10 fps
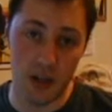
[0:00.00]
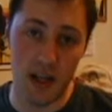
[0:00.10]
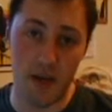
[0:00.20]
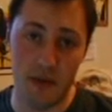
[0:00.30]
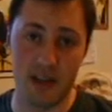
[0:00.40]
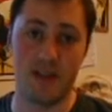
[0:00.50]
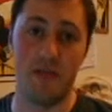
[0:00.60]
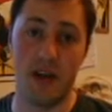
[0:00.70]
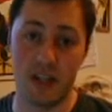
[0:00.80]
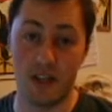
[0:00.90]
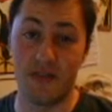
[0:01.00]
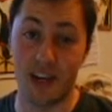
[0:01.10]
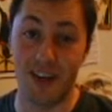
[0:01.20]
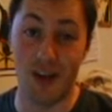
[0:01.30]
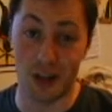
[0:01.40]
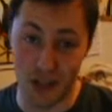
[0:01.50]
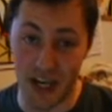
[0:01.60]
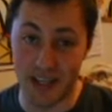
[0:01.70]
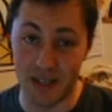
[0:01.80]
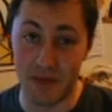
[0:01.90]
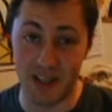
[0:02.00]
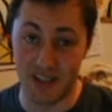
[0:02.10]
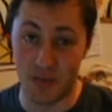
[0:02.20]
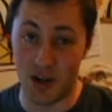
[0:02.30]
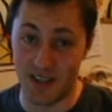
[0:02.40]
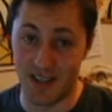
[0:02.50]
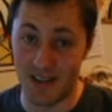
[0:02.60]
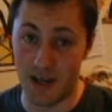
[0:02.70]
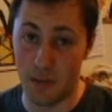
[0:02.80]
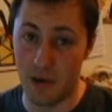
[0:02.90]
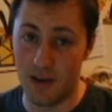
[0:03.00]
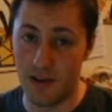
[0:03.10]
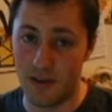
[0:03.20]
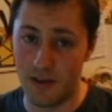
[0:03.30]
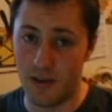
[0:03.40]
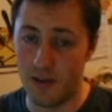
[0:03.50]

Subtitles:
Aren't you glad because of the magic of technology I can speed this process up?